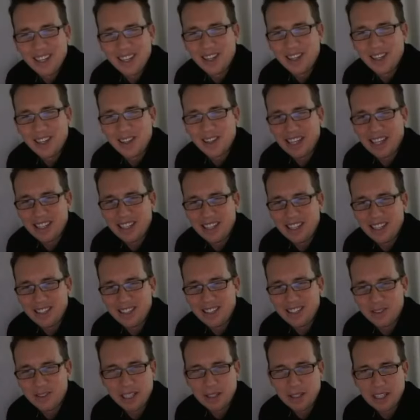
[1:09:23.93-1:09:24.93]
All right.
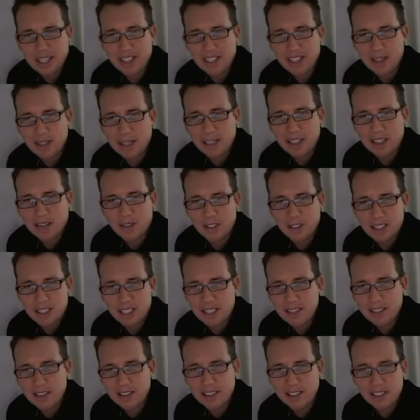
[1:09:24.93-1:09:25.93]
Well, I guess that
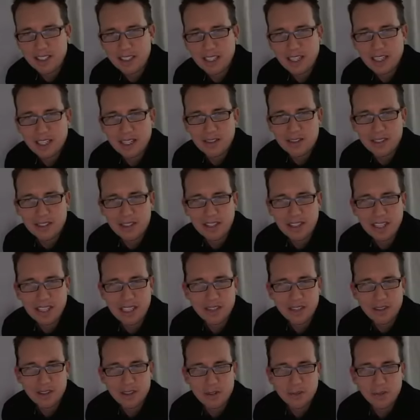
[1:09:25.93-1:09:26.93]
about covers it.
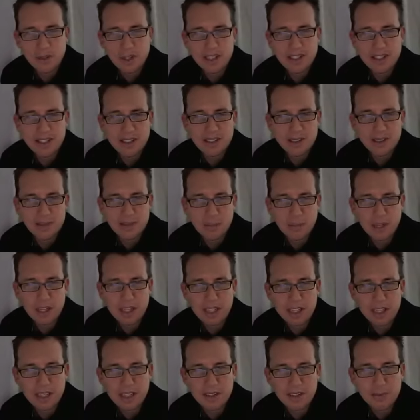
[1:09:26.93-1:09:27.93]
Is there anything else you want
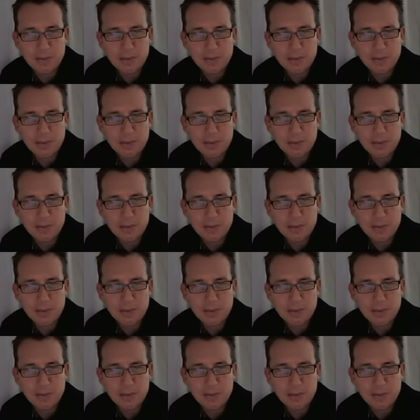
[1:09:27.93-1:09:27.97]
to